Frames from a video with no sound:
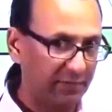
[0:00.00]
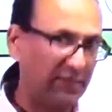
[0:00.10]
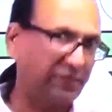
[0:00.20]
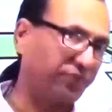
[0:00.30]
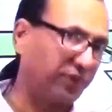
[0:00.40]

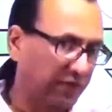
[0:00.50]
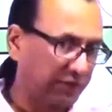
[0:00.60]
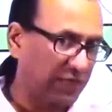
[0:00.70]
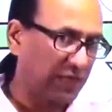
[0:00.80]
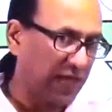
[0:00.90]
If
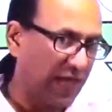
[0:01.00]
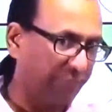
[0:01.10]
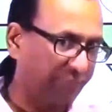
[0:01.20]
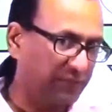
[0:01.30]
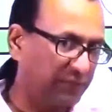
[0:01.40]
fertilization
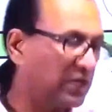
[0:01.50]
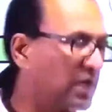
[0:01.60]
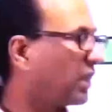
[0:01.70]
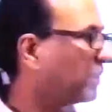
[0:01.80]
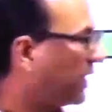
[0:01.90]
happens,
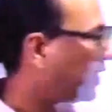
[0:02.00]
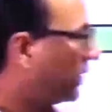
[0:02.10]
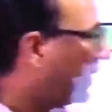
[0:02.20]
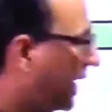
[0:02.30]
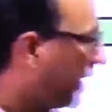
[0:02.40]
then you'll
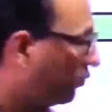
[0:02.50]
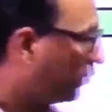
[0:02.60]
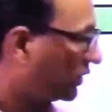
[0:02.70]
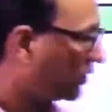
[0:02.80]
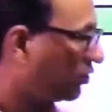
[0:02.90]
have
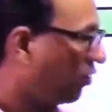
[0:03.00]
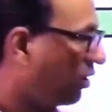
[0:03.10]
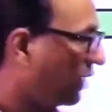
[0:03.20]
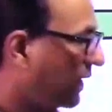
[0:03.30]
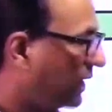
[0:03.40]
what is called
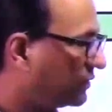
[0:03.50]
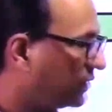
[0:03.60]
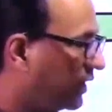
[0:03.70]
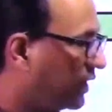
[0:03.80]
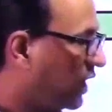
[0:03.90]
as
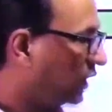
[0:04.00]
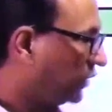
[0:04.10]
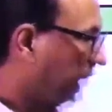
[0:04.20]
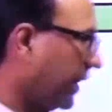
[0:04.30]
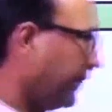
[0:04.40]
the
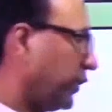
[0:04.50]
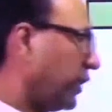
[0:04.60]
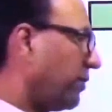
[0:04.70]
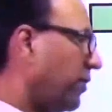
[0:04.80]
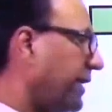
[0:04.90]
second
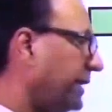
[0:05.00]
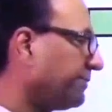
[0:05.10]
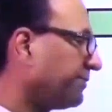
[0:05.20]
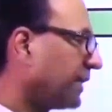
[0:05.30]
polar body,